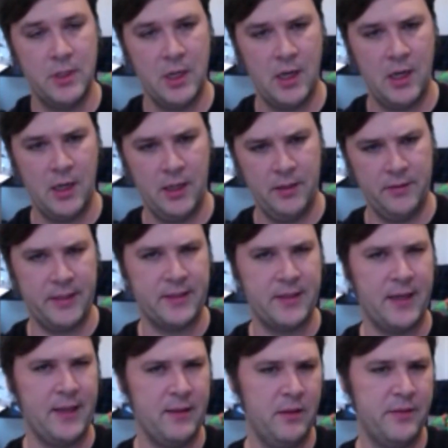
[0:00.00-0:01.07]

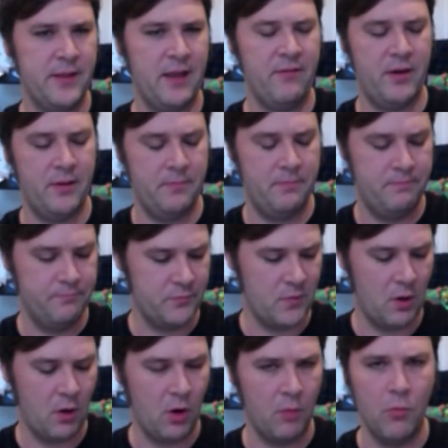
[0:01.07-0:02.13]
they have a
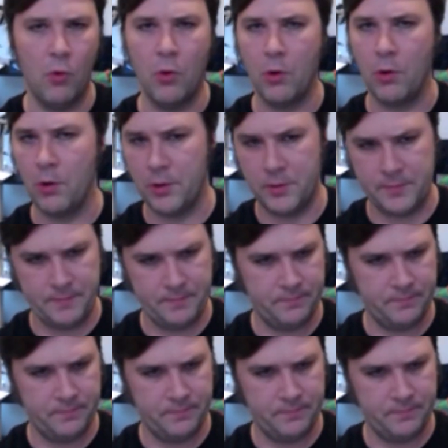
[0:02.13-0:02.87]
armoire